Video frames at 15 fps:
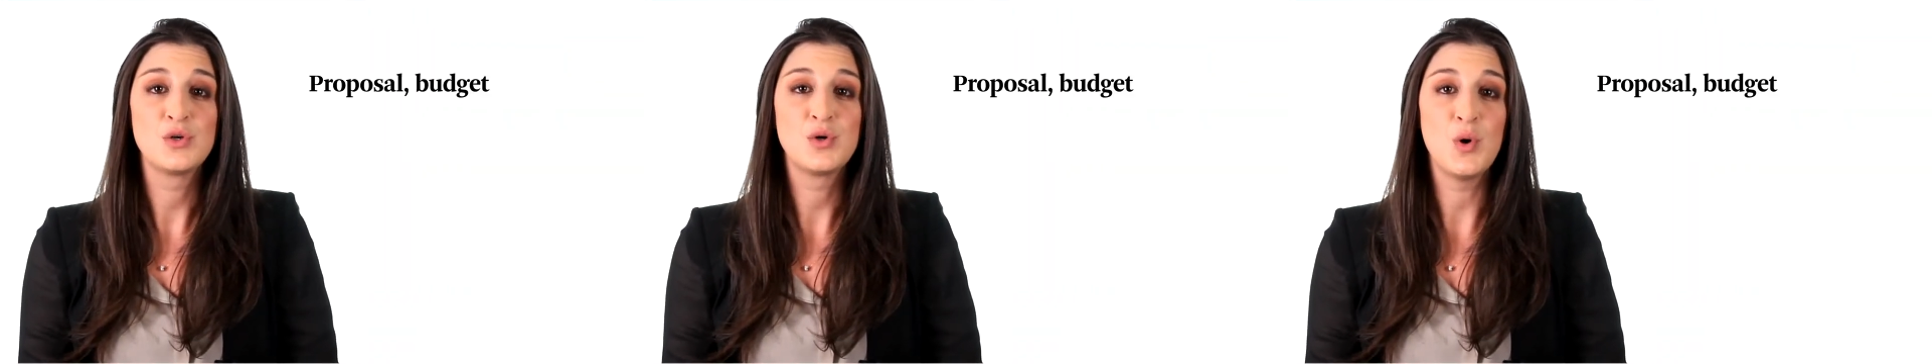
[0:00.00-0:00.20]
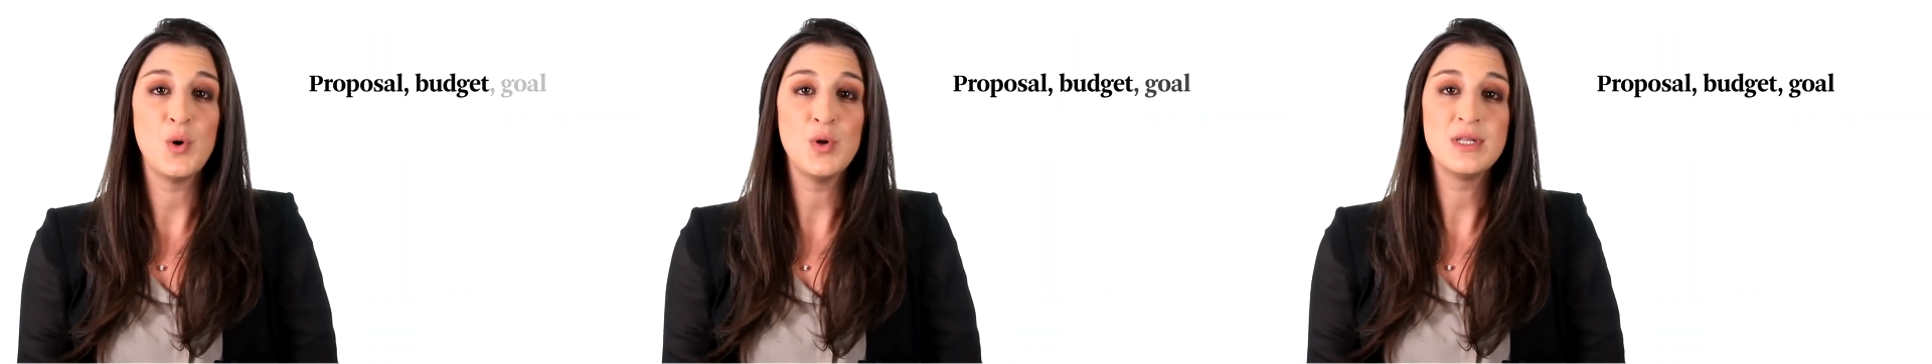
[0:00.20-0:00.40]

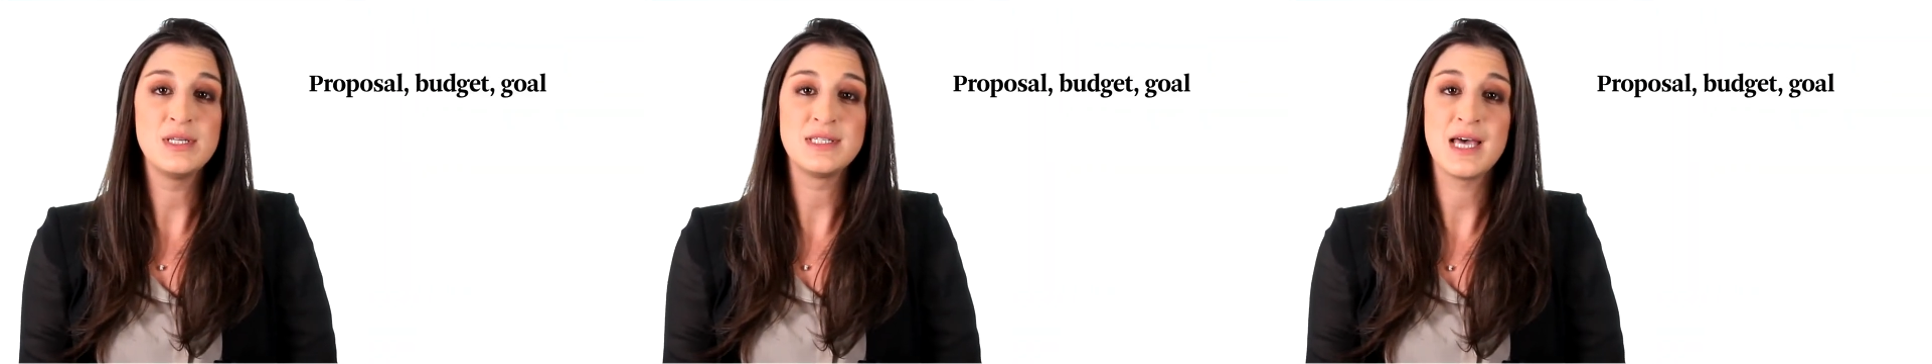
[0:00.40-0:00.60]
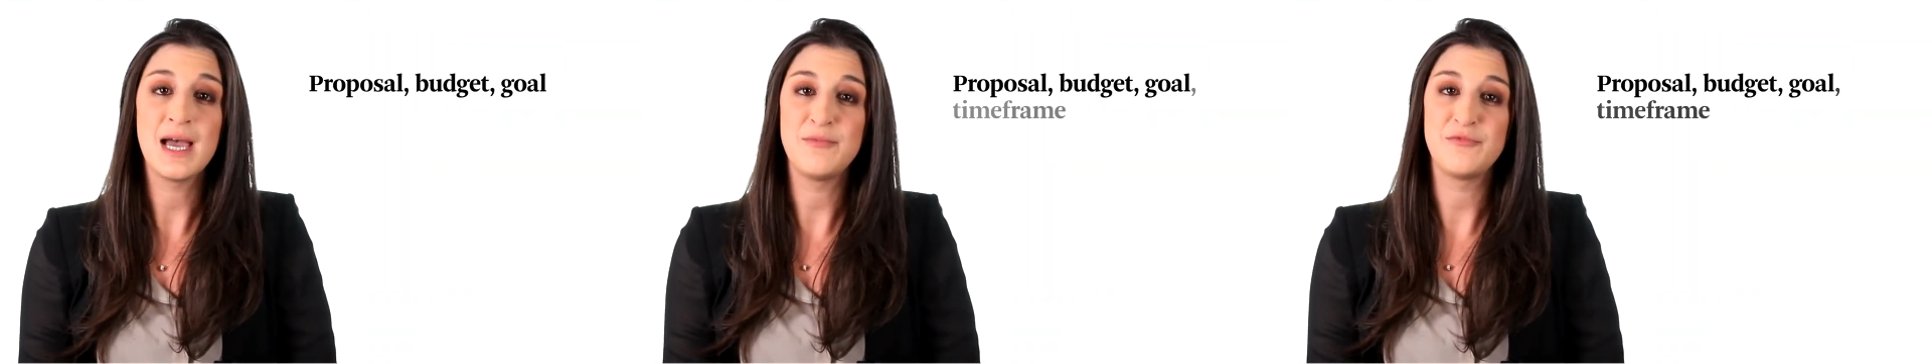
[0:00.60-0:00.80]
goal
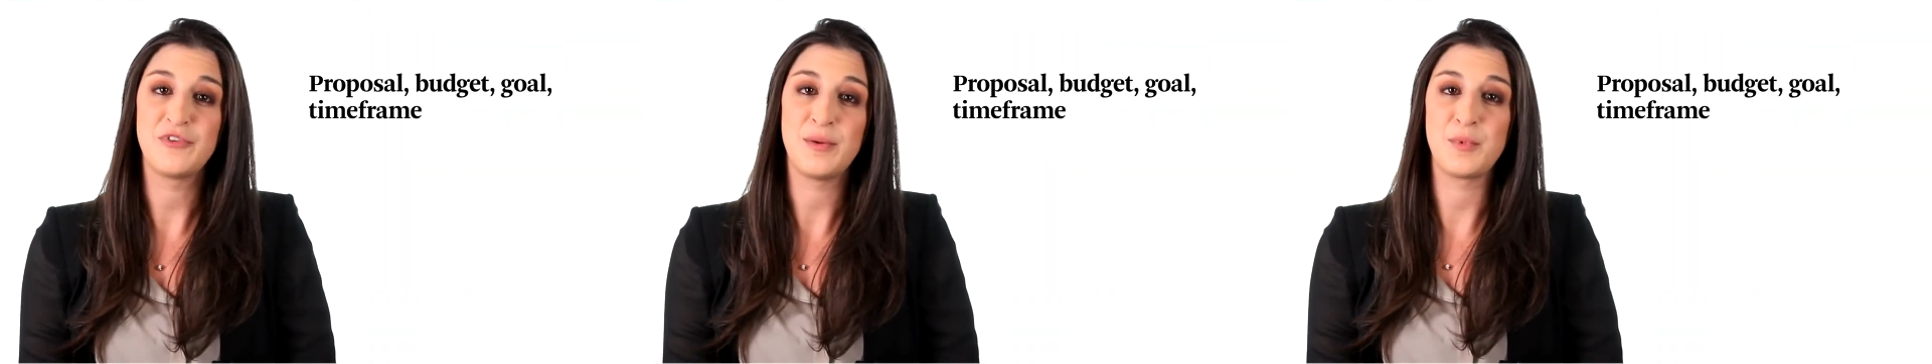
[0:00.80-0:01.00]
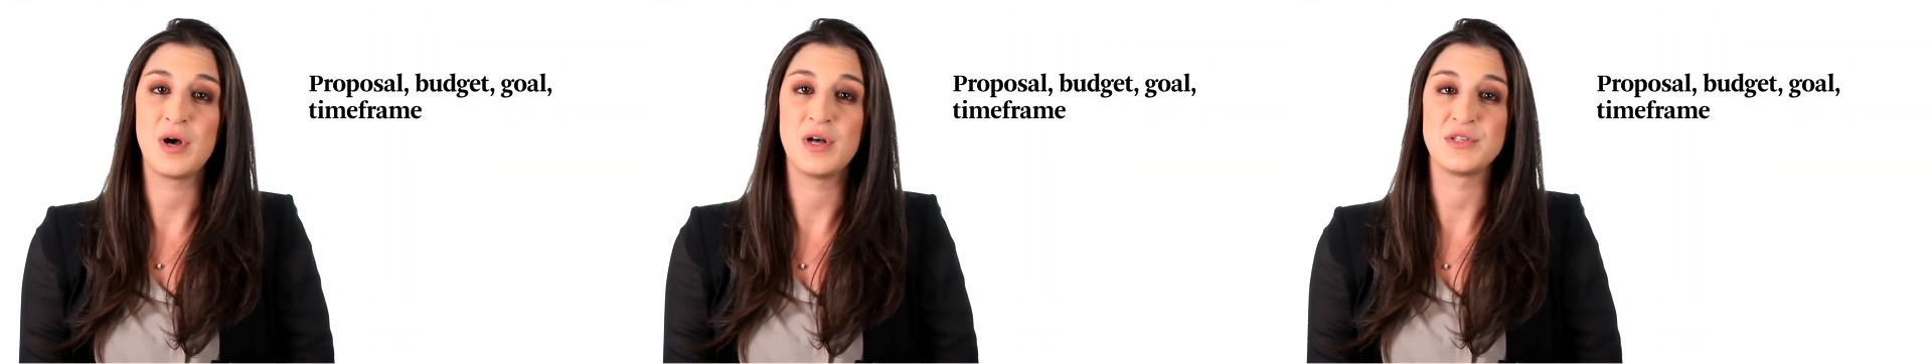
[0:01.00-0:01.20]
and
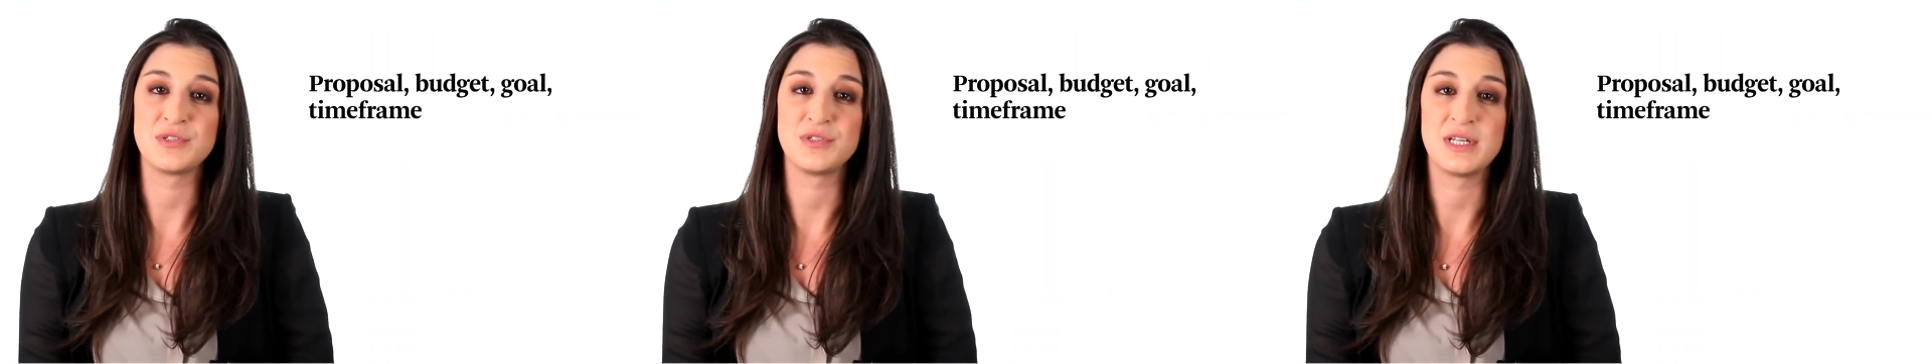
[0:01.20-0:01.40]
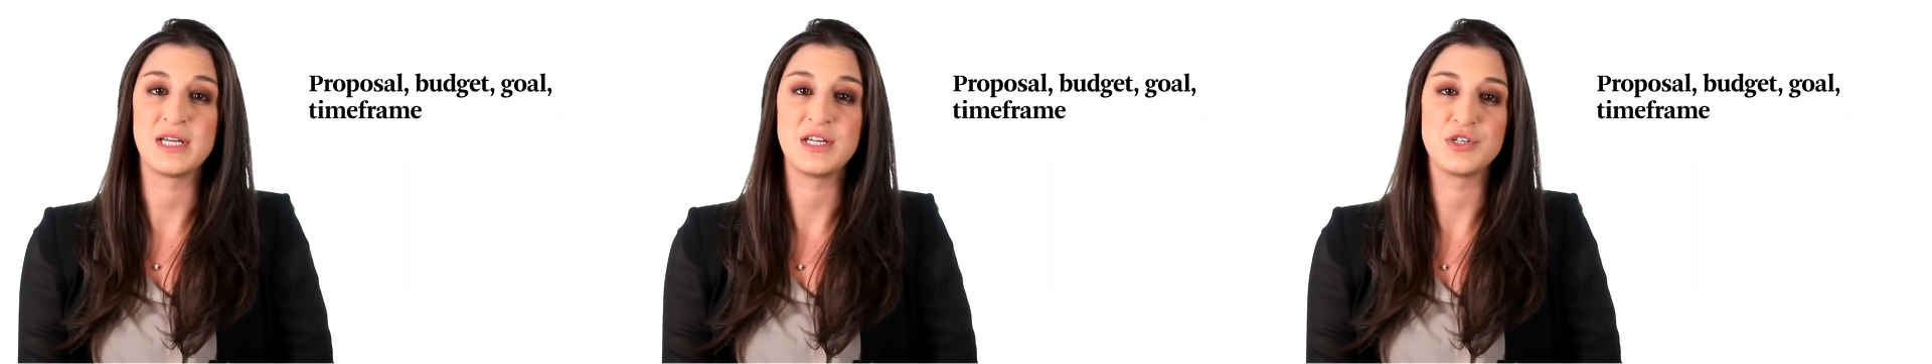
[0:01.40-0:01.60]
timeframe
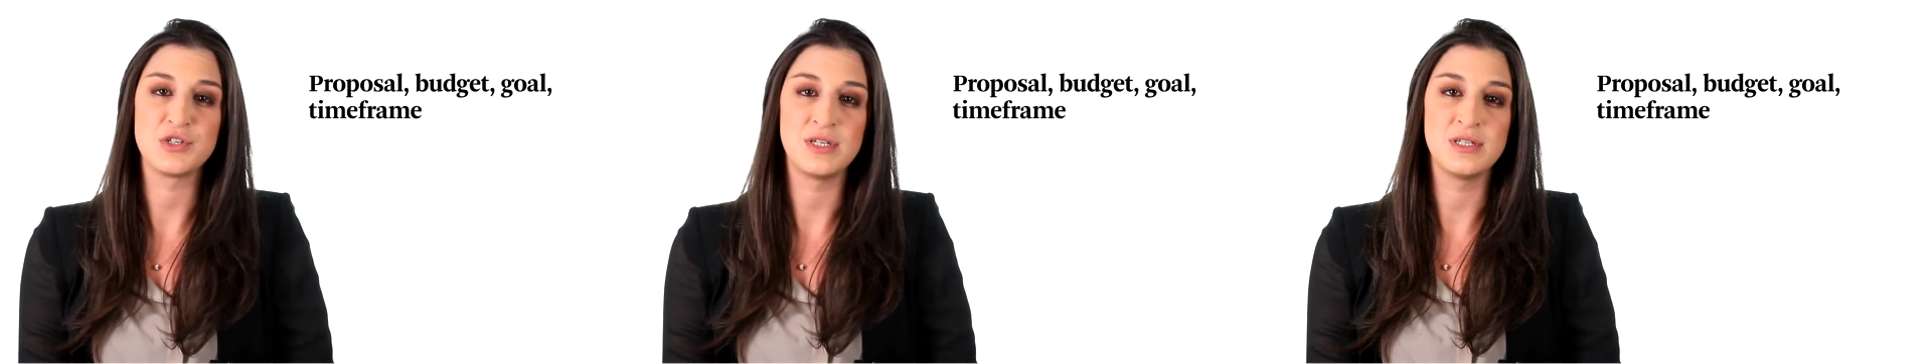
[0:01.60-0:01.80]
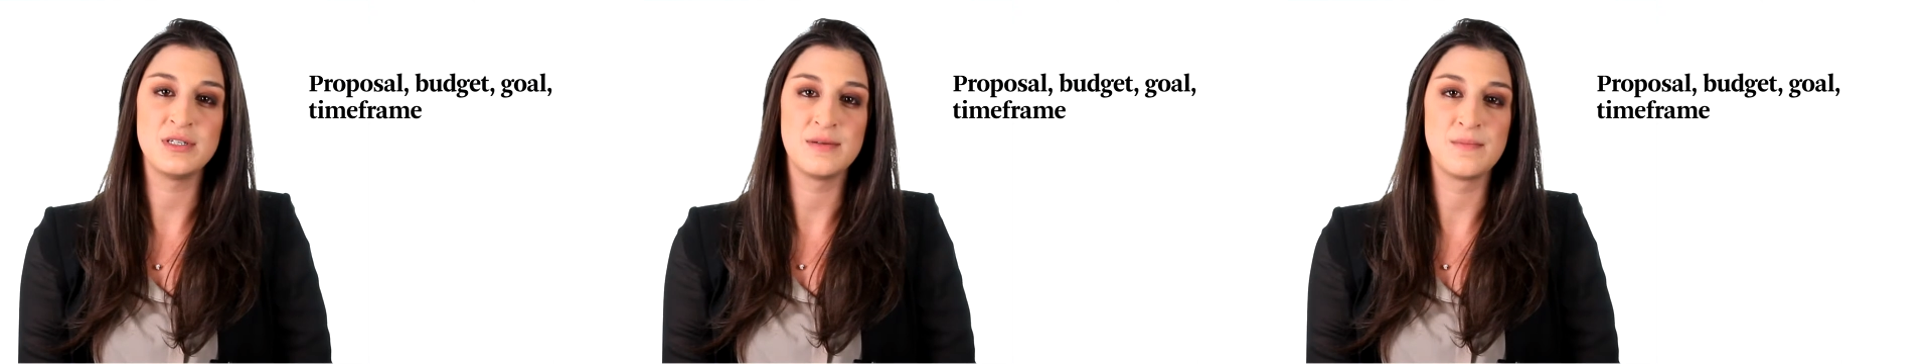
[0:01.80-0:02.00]

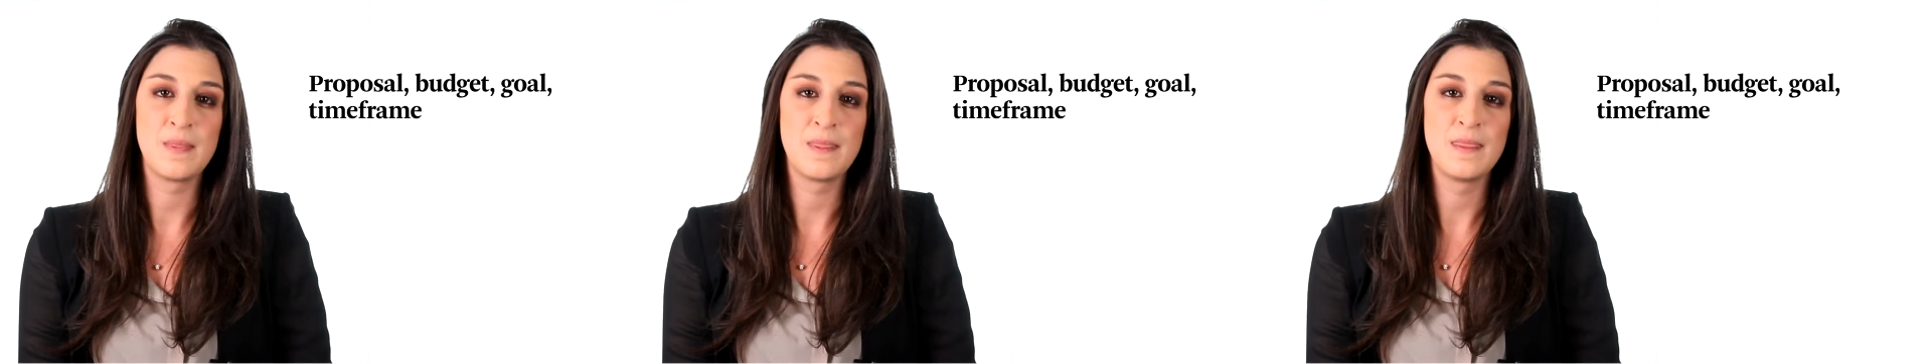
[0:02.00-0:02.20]
consultation,